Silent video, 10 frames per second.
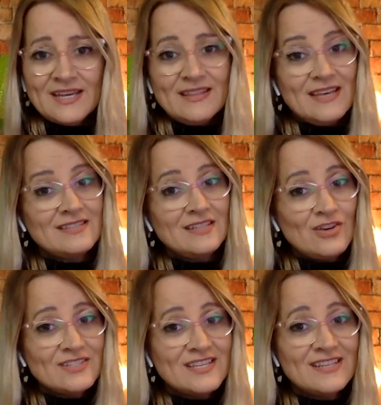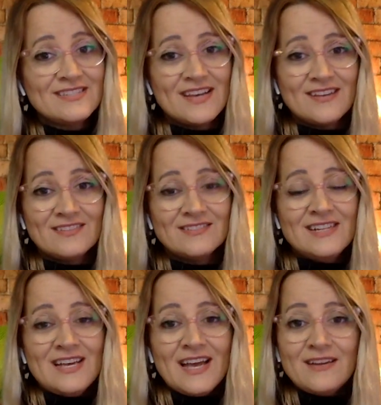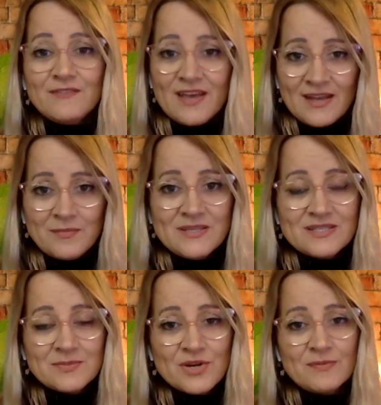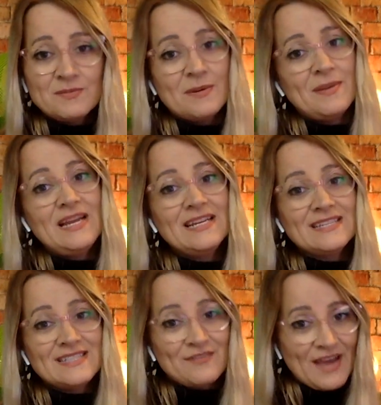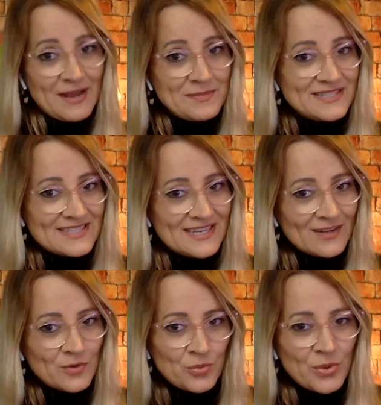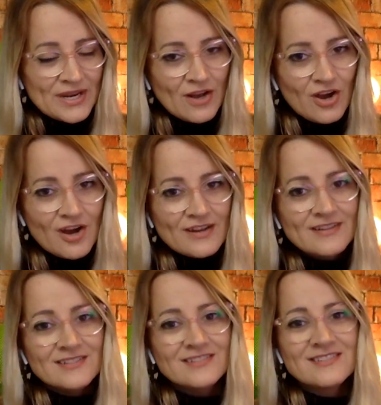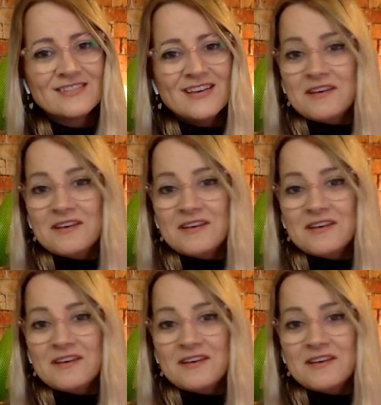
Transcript: That's a long sales cycle. And if they hadn't been subscribed to my mailing list, if I hadn't been sending out great articles,